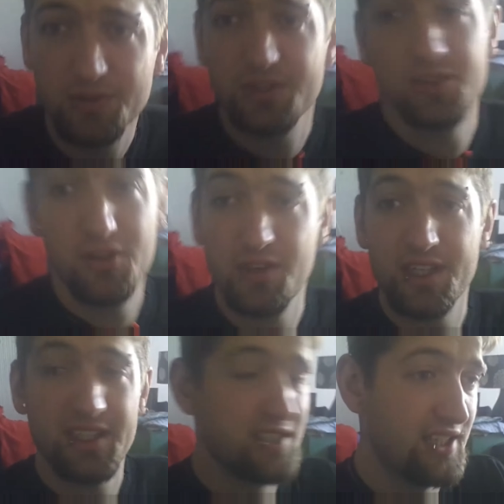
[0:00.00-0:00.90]
not ready
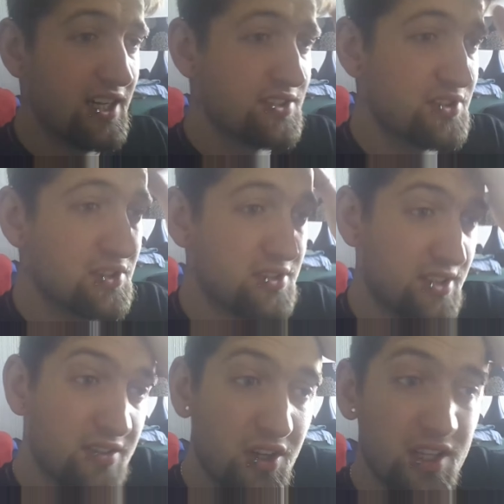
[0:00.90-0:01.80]
at all. And I'm
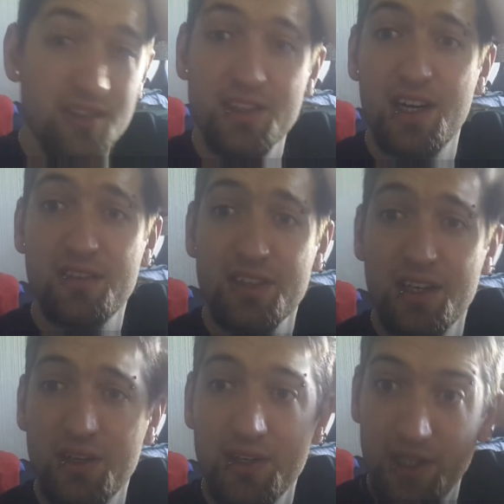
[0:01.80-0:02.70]
going to leave in half an hour.
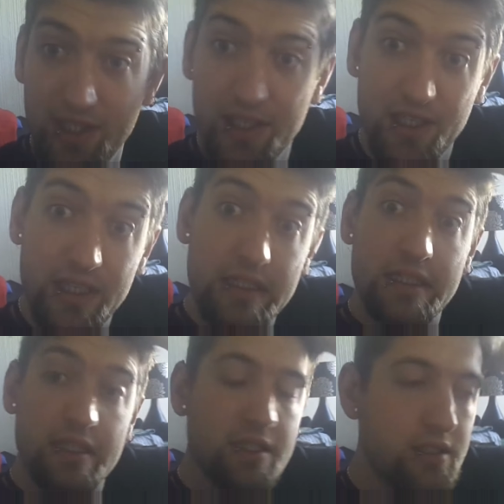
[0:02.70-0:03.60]

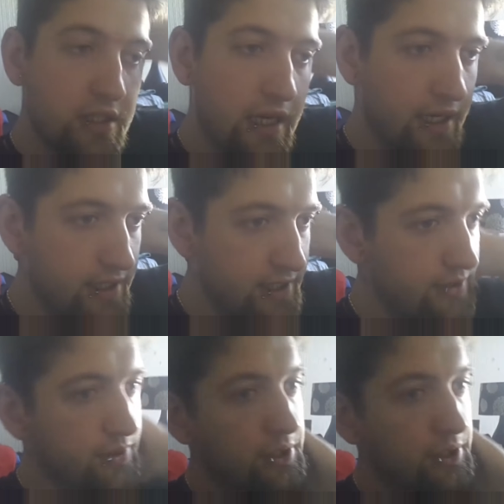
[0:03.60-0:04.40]
Uh, here we go.